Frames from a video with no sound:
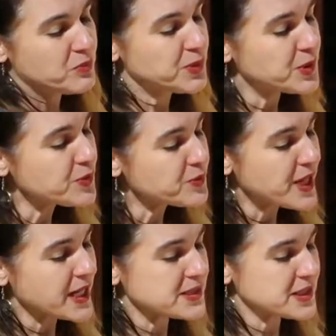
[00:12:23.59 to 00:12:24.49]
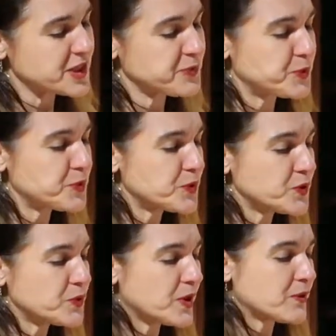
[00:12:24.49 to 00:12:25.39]
Blue plastic
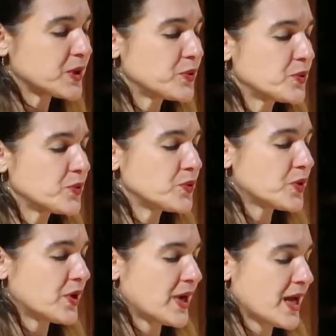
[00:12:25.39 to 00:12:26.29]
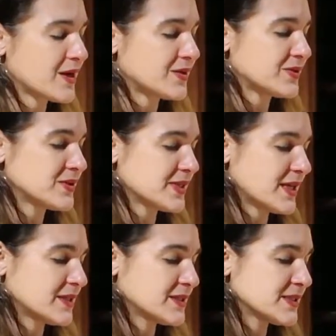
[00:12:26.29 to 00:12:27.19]
pool where we cool our ankles
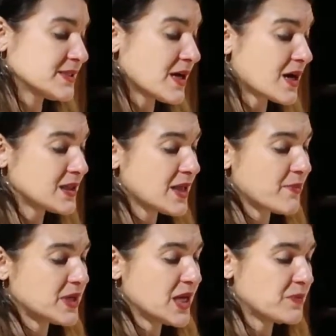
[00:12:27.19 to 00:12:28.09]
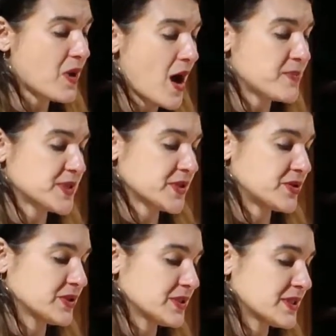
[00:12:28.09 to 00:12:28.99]
and suck on lemonade
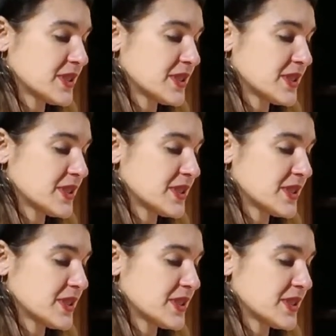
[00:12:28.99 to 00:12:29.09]
popsicles